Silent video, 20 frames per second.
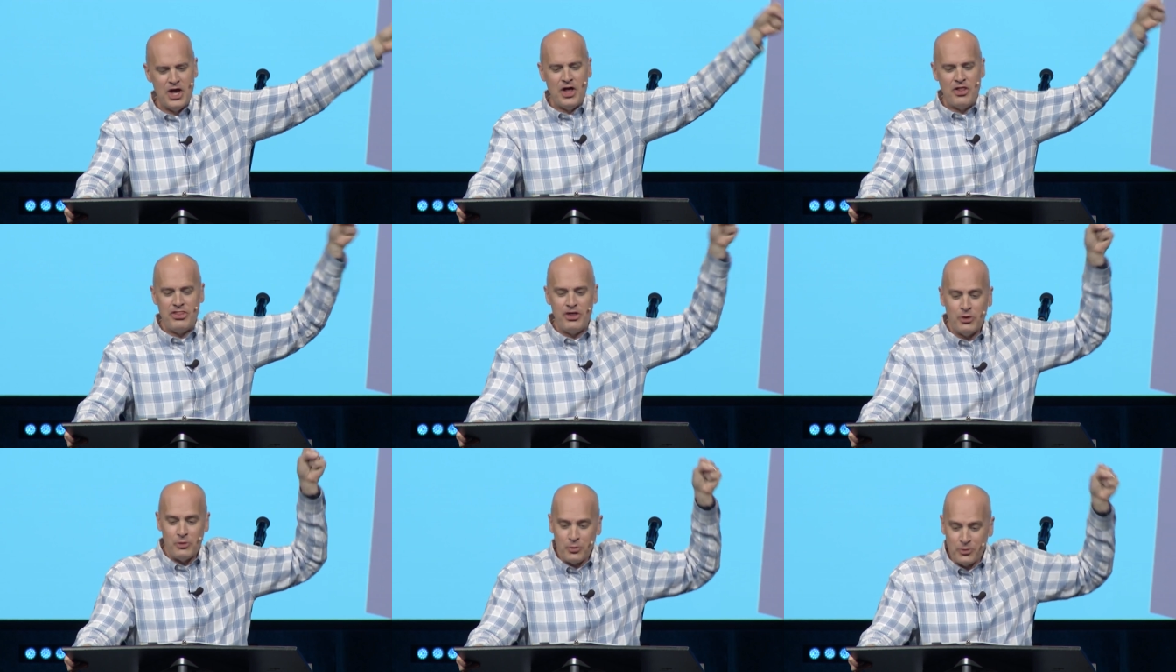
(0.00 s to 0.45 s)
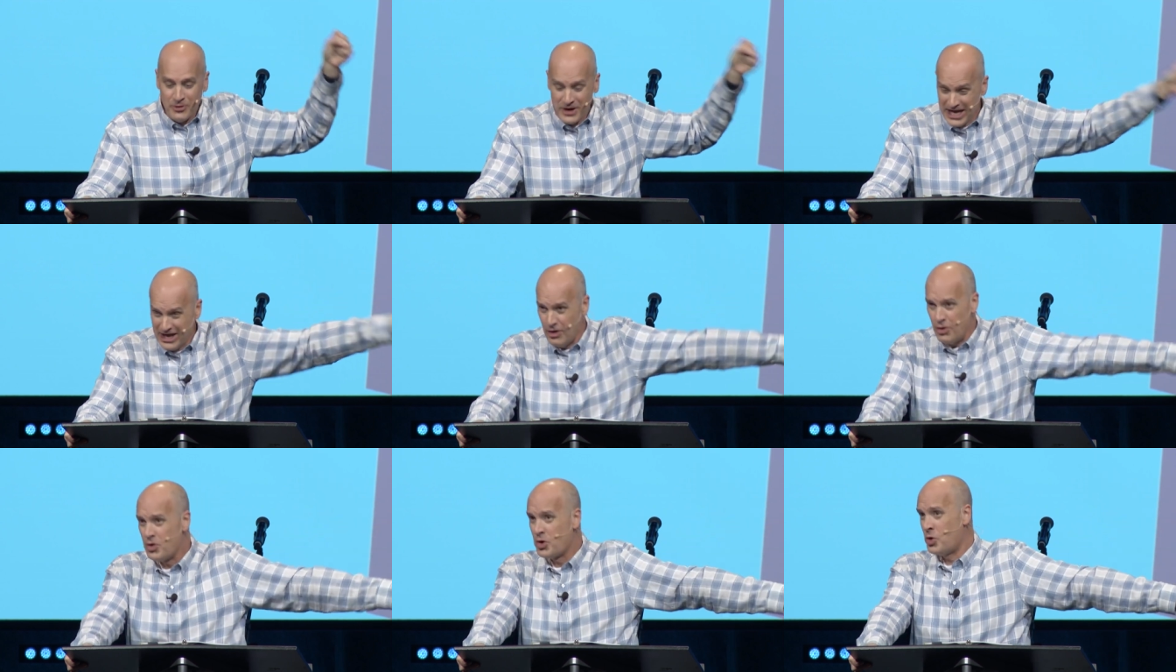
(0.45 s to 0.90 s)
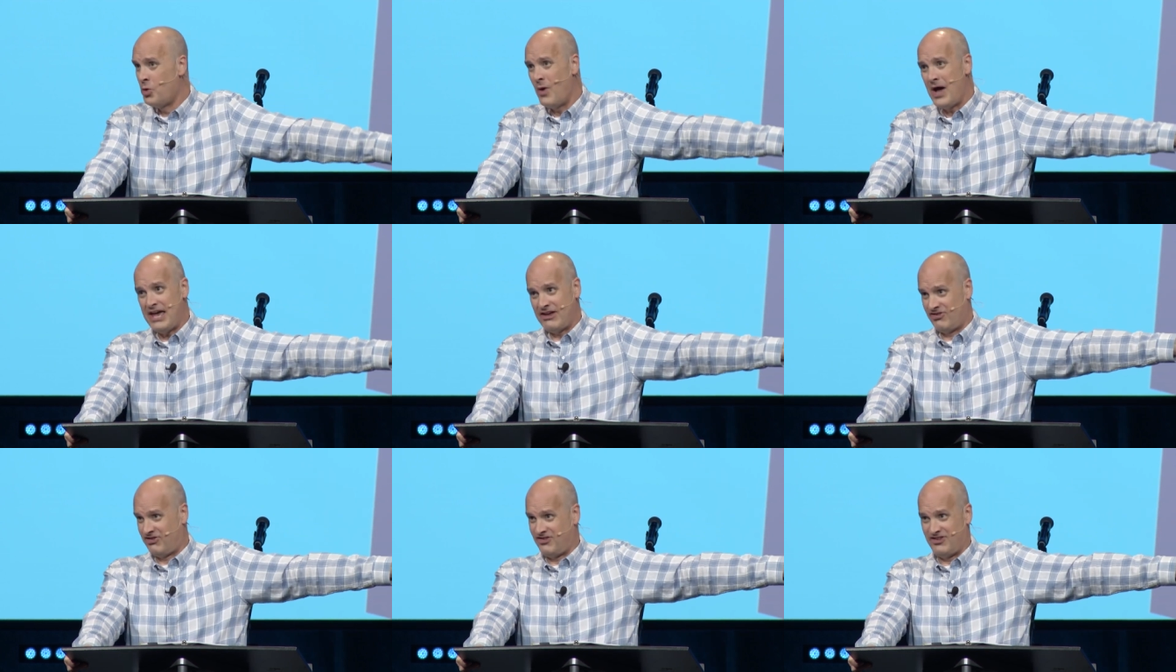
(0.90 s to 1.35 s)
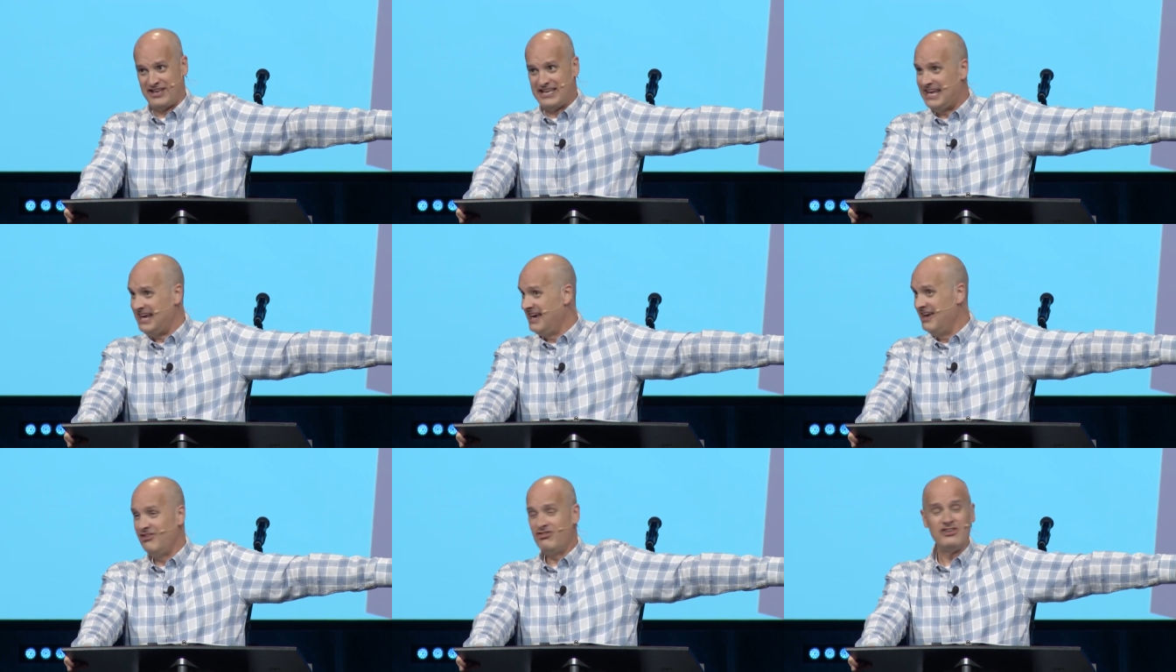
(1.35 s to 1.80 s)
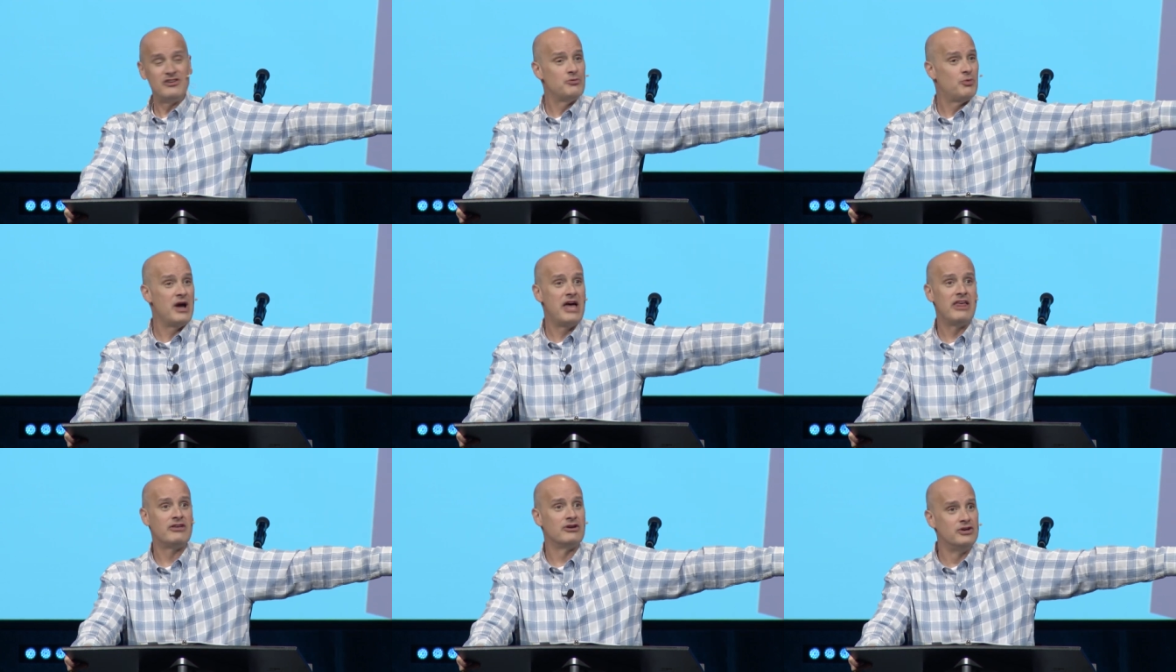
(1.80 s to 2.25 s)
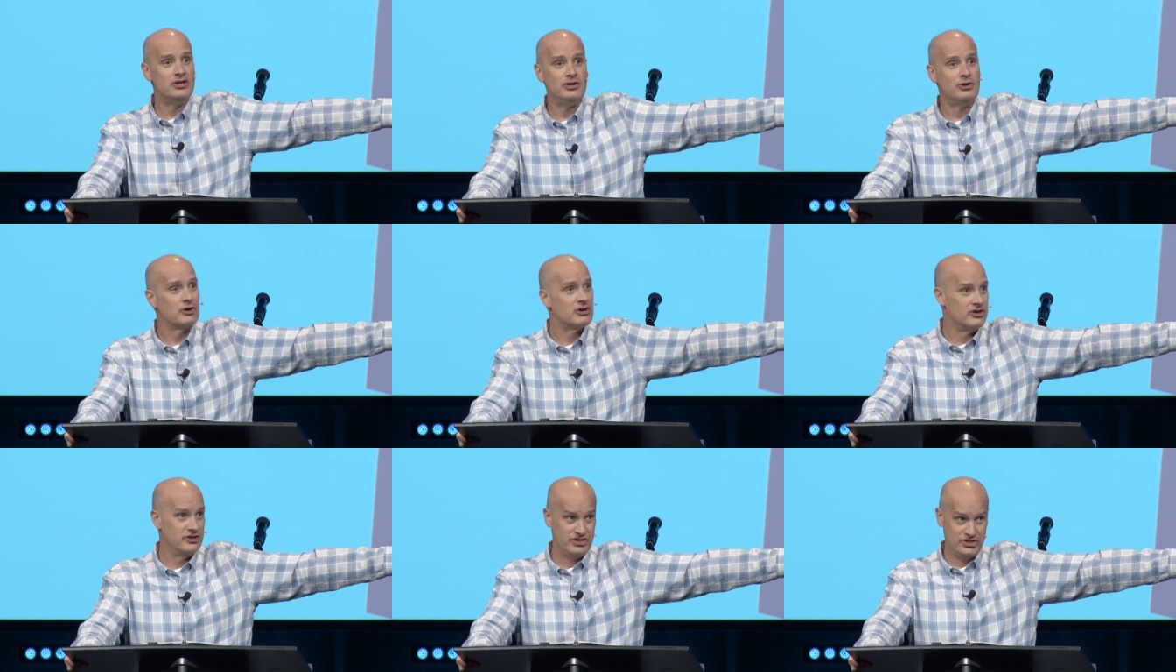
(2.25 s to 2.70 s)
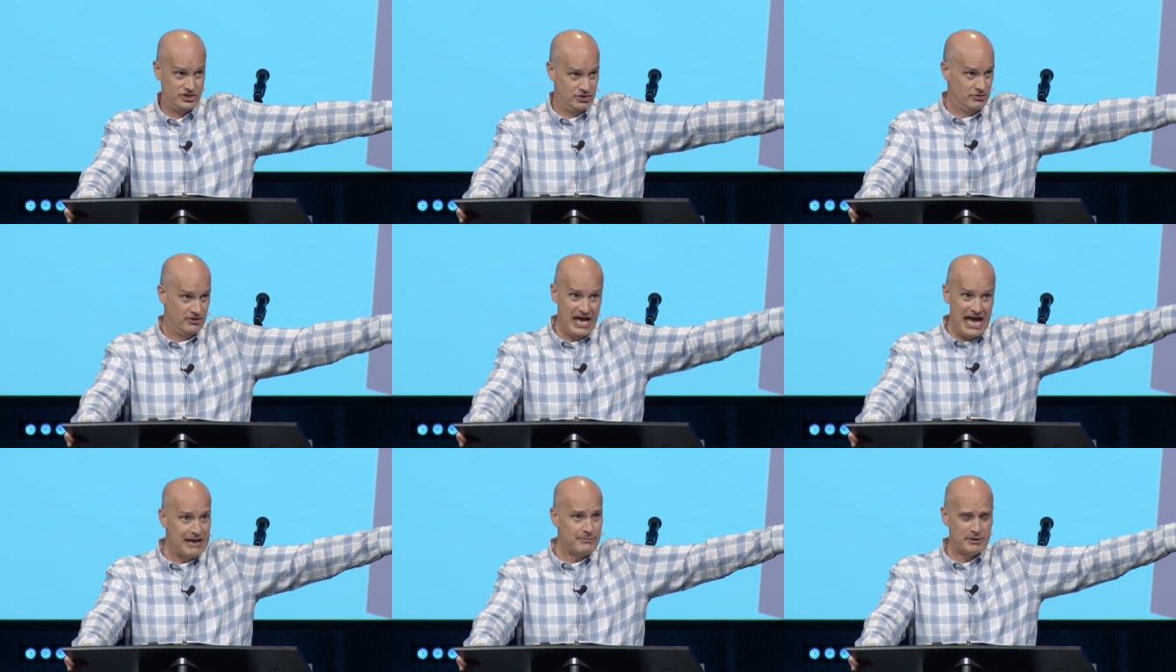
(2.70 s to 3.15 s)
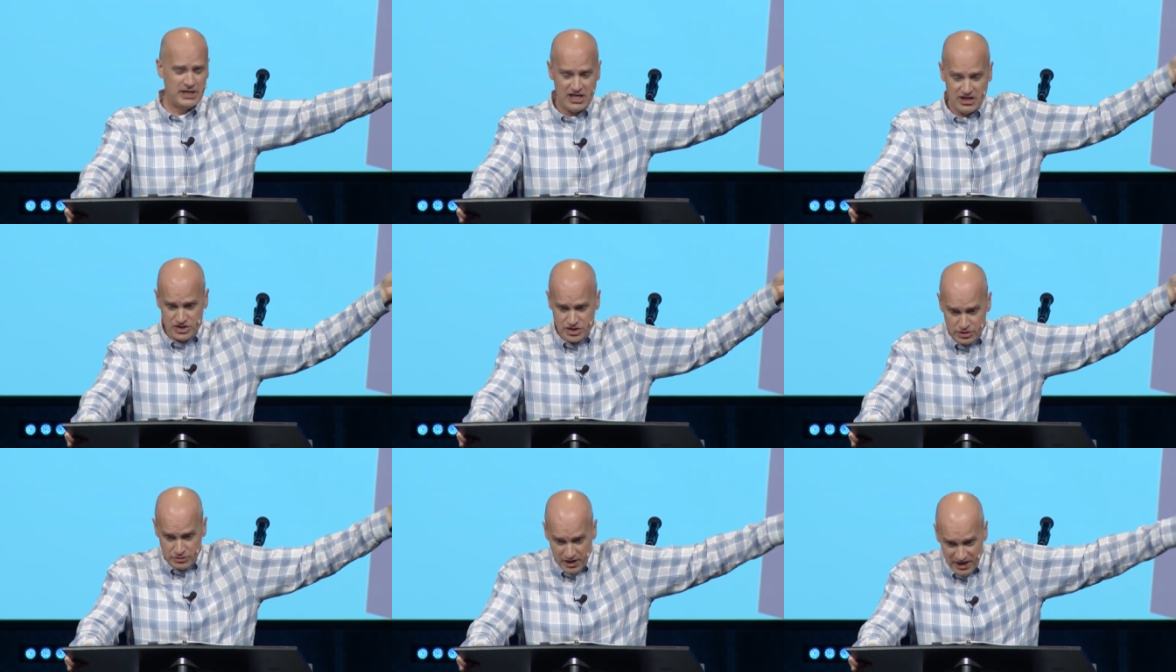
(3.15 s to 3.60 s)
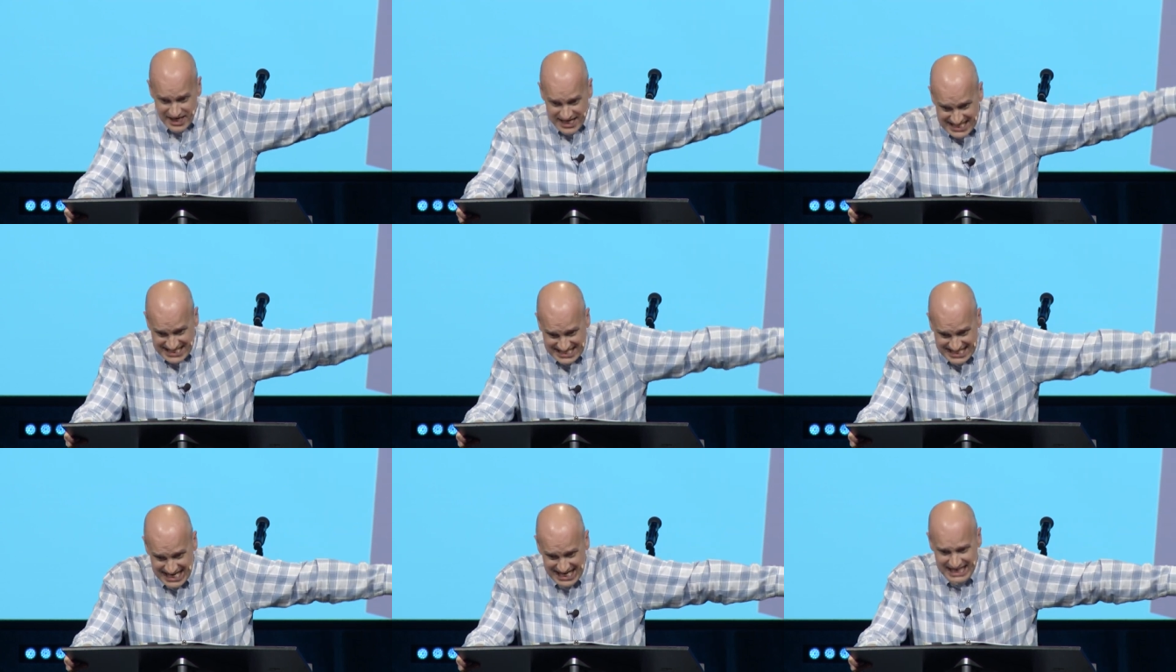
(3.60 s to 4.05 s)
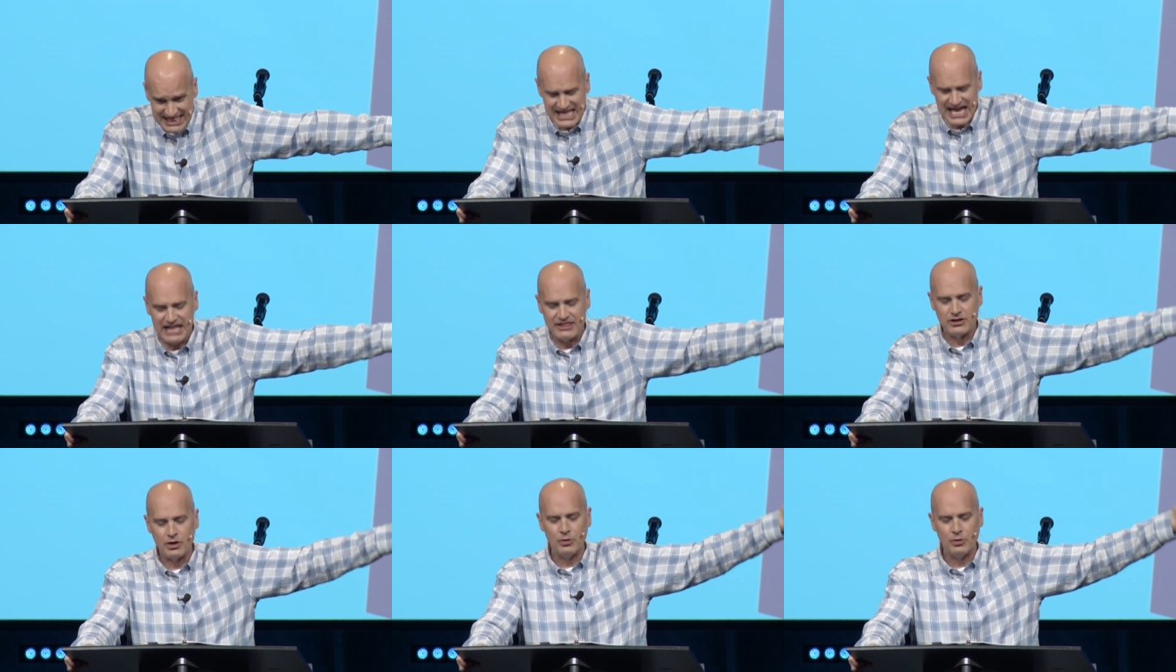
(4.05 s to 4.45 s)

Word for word: The real question isn't whether you're going to do that, because you already did that.